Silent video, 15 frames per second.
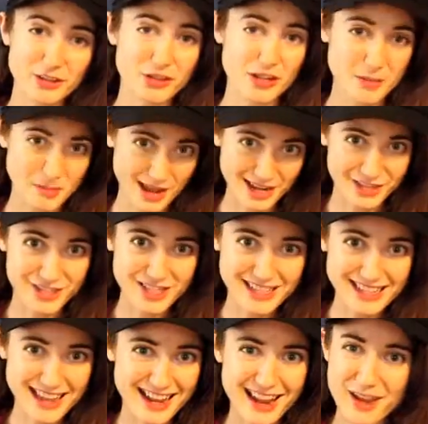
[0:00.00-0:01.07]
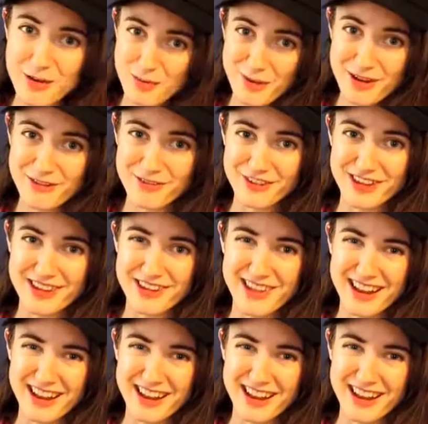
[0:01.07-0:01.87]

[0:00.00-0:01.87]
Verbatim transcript: learning patience, and I will pray for you.